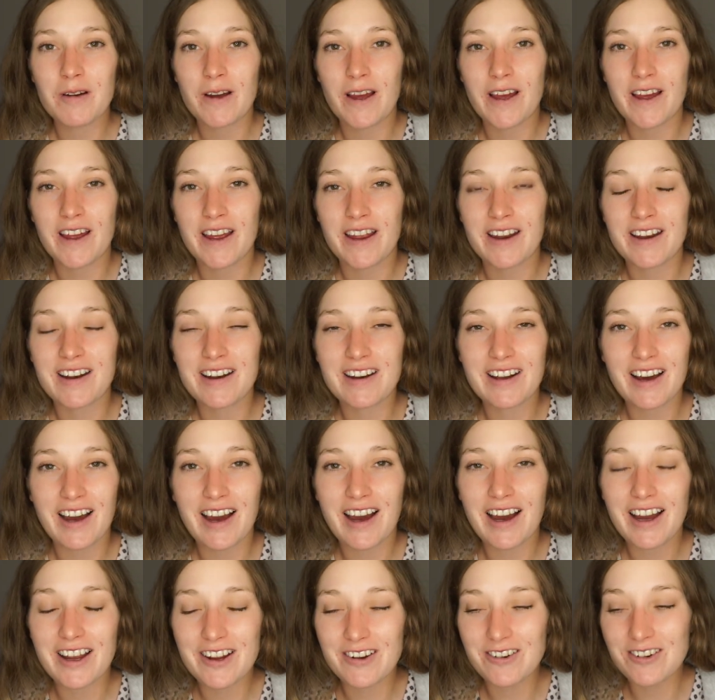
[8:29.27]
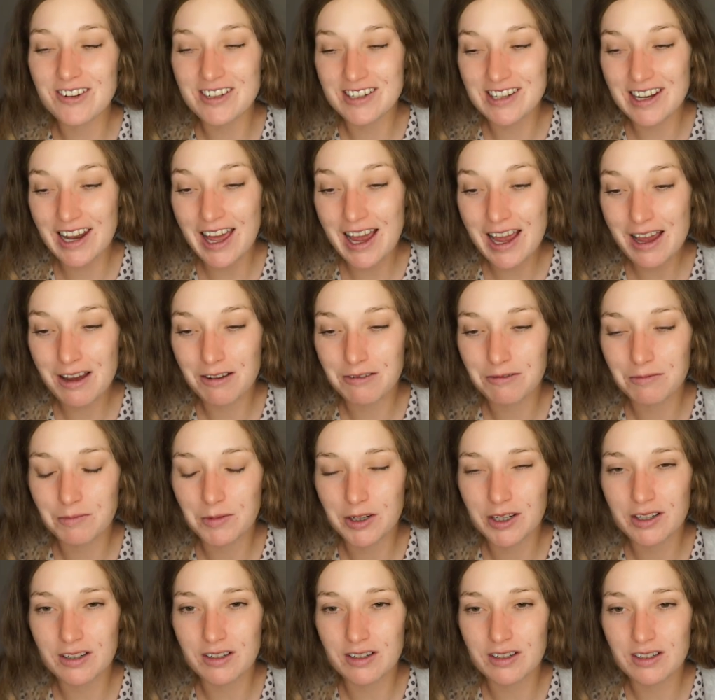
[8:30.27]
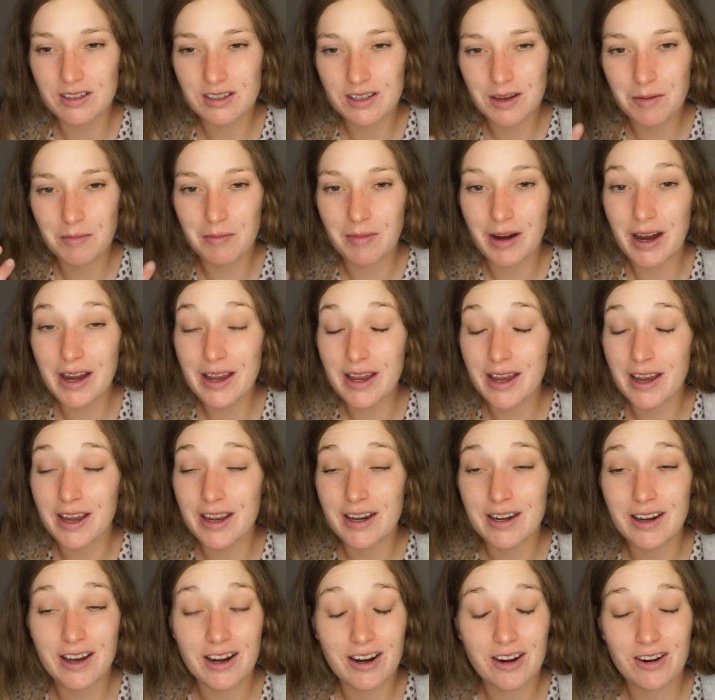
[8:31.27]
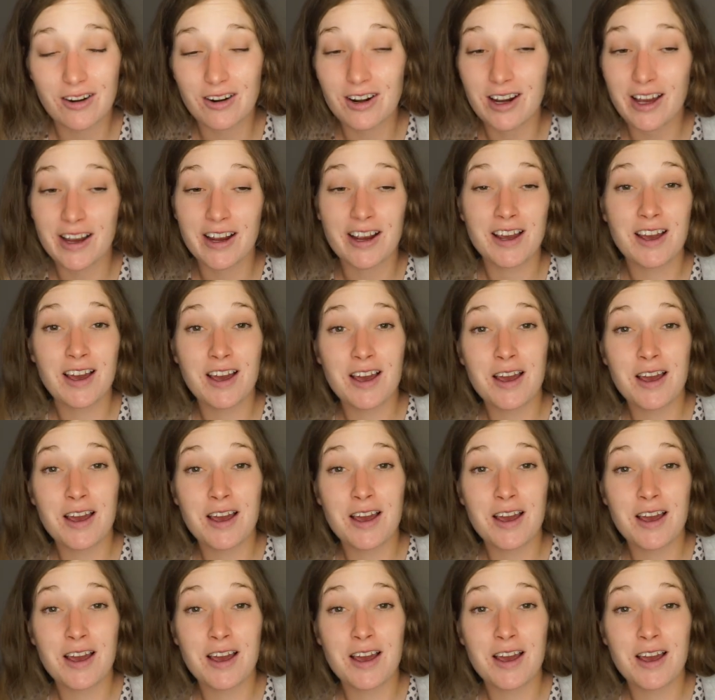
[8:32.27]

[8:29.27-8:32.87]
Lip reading: and I always laugh because in my head I go like,